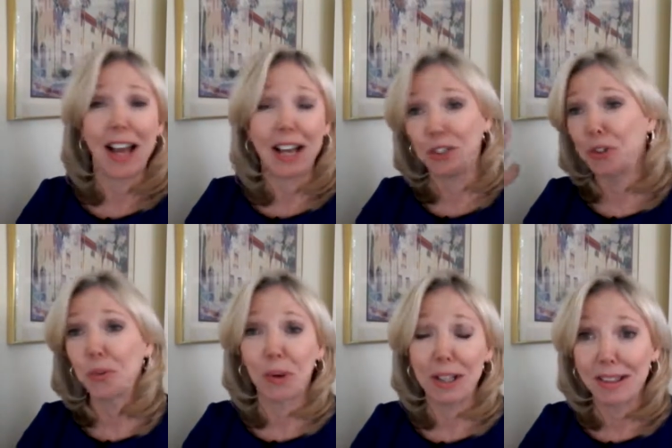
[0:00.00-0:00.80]
as you
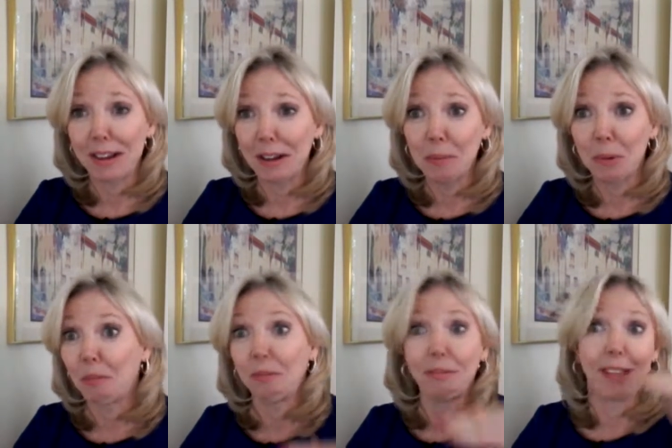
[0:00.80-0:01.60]
greet them
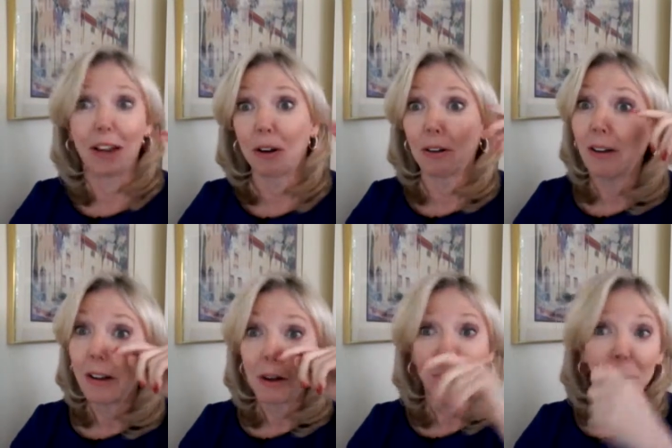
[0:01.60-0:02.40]
or they're
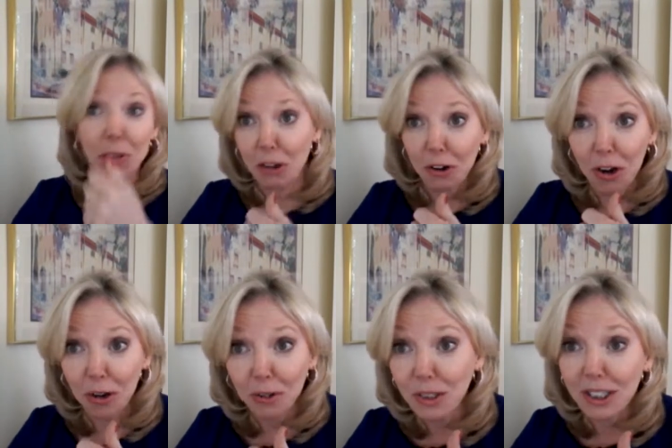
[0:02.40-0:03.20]
blowing their
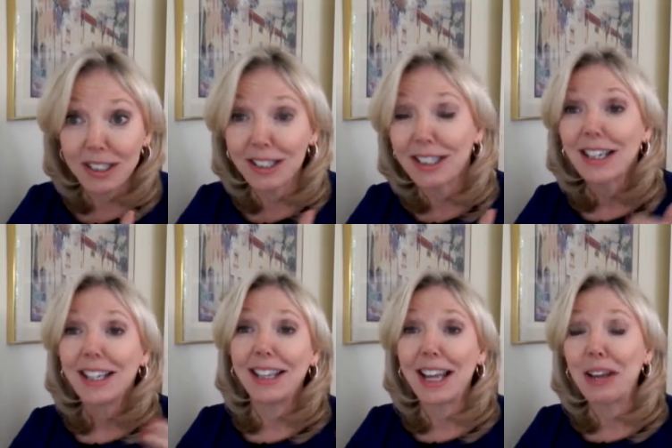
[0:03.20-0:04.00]
nose as
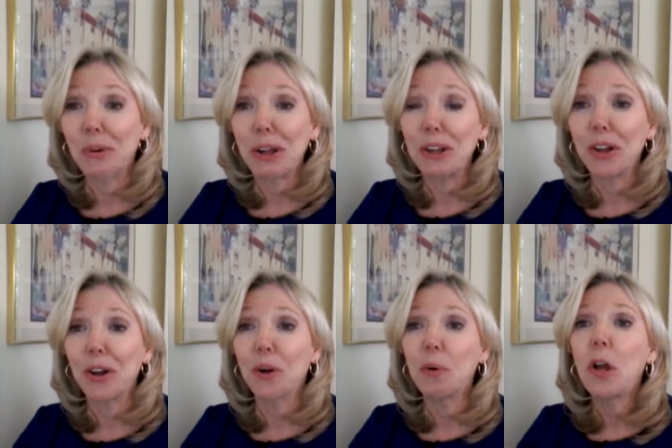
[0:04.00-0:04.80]
they greet
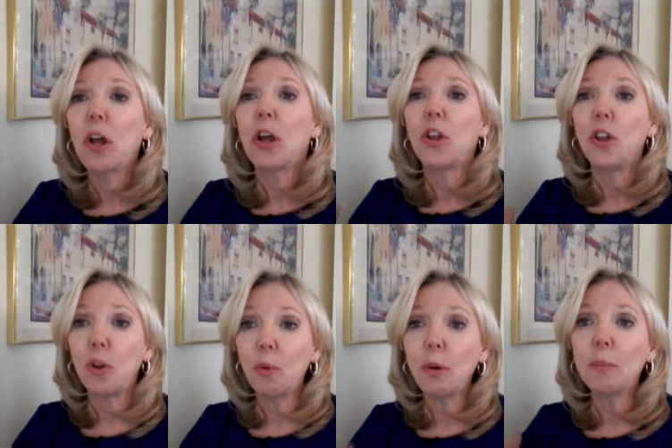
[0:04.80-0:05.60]
you,
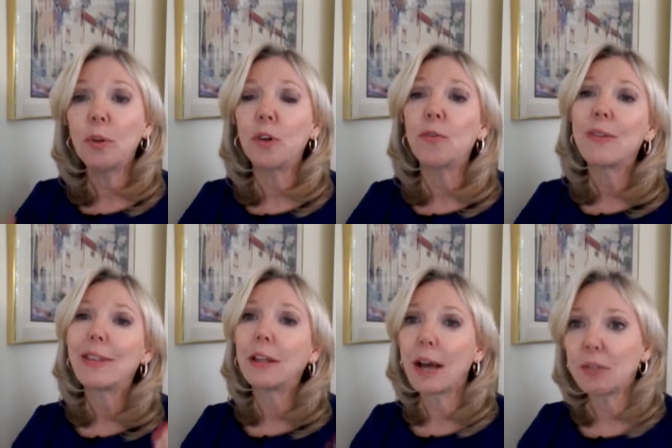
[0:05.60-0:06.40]
you want to move
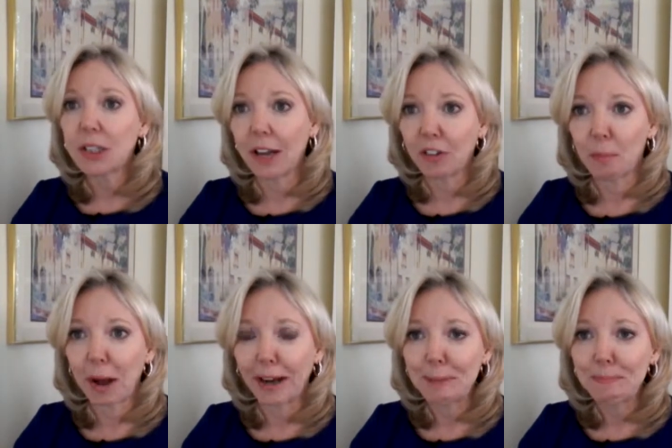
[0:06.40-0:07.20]
the left side of your
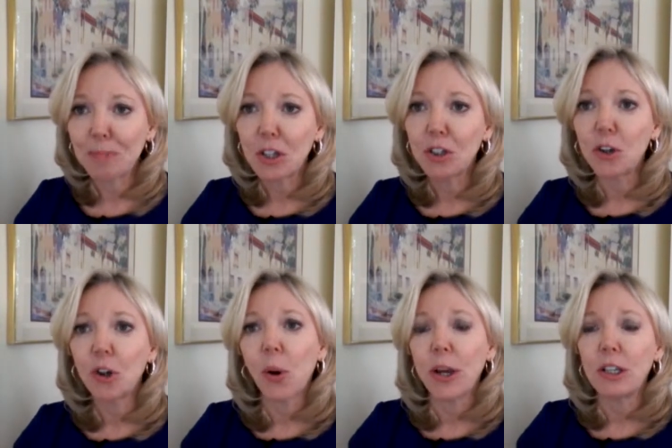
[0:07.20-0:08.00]
body. So
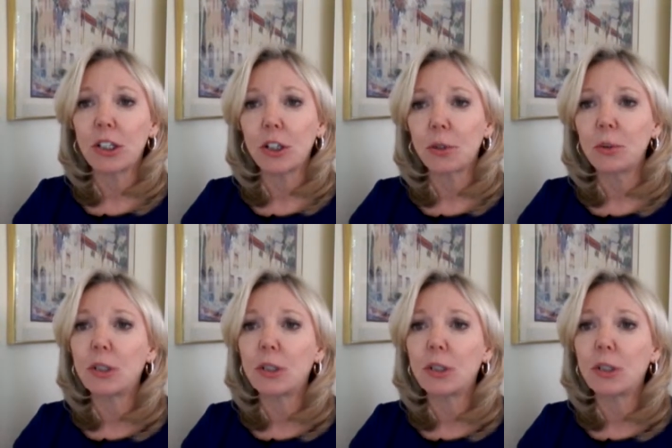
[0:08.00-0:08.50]
you're going to